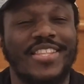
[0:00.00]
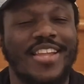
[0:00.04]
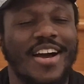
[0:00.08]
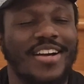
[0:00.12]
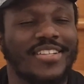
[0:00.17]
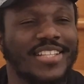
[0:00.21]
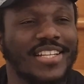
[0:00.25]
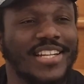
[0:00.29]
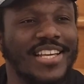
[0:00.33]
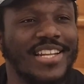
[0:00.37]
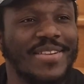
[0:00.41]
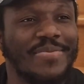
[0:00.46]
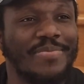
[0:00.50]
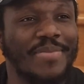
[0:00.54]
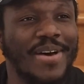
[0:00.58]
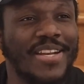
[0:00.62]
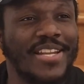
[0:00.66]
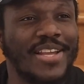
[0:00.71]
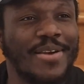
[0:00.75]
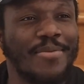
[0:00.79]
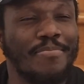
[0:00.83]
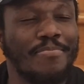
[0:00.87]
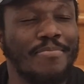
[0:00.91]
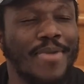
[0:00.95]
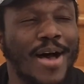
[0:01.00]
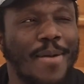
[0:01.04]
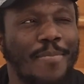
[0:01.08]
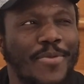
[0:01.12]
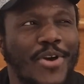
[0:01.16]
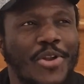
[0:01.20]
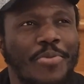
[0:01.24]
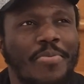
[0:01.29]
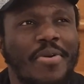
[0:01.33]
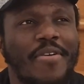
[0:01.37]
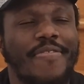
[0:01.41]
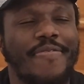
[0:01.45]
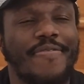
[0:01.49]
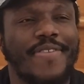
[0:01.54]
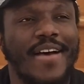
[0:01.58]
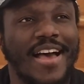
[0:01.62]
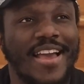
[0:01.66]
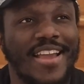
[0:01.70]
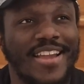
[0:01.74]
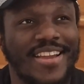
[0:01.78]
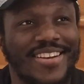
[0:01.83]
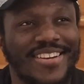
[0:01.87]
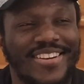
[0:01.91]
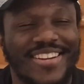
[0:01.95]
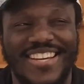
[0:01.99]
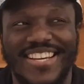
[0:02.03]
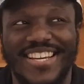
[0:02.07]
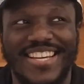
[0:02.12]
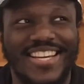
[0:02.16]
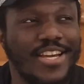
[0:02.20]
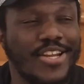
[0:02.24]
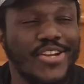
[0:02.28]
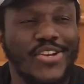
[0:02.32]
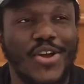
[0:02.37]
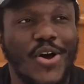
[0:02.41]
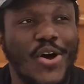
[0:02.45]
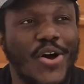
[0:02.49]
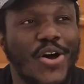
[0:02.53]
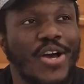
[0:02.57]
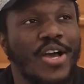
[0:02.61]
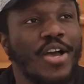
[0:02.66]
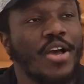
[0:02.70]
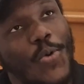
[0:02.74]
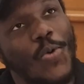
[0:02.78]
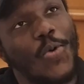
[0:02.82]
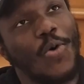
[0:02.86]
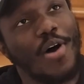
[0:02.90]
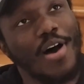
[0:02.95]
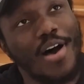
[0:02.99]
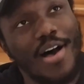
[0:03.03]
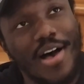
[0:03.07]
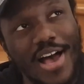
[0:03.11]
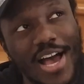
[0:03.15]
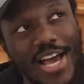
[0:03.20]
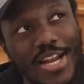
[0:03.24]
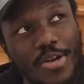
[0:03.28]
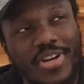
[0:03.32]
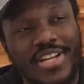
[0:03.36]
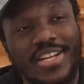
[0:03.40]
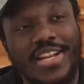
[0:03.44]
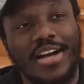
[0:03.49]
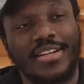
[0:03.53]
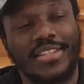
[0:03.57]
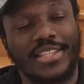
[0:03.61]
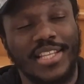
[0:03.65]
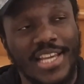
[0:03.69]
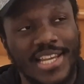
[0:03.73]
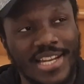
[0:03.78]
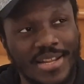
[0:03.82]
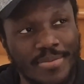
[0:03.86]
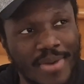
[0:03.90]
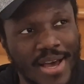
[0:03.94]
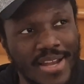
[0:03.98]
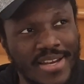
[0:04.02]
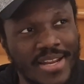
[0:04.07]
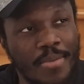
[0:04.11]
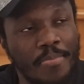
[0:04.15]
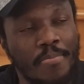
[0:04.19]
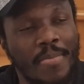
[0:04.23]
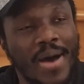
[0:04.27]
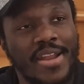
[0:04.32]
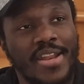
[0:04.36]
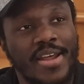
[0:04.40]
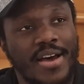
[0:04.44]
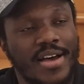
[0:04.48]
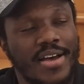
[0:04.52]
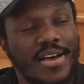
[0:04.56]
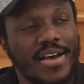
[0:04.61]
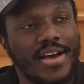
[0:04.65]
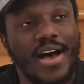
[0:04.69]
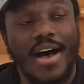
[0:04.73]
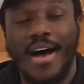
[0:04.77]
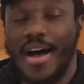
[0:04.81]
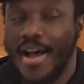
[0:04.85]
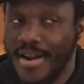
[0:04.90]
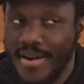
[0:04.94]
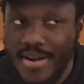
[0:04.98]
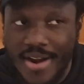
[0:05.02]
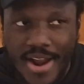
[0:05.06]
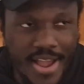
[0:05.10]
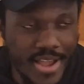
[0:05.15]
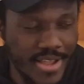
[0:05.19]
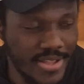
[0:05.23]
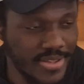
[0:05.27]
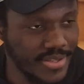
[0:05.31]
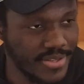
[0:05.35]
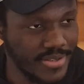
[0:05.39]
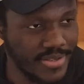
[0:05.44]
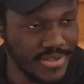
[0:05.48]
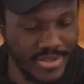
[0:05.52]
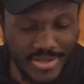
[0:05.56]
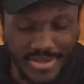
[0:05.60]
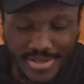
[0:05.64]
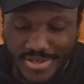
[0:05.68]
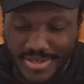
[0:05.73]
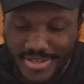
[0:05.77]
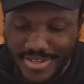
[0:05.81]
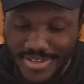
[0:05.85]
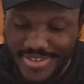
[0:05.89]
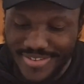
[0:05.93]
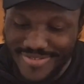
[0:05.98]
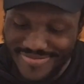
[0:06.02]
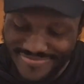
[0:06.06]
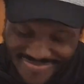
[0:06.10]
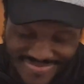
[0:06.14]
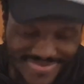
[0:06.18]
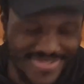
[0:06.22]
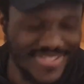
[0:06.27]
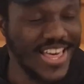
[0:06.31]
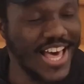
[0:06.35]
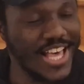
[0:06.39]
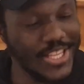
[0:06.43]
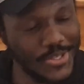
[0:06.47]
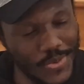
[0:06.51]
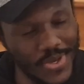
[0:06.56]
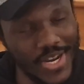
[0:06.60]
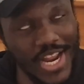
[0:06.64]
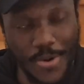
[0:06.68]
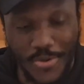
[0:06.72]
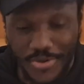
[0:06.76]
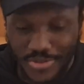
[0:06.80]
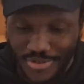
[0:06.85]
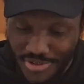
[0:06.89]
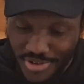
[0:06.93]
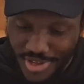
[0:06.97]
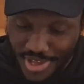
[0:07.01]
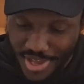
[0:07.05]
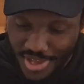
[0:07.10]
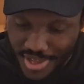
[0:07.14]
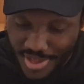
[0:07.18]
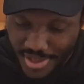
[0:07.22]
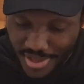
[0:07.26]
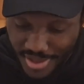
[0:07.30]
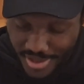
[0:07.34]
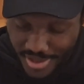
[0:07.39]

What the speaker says: doctor lady man, your mom gonna be fine. No, go on with the doctor lady man, your mother, alright. That's what I would say.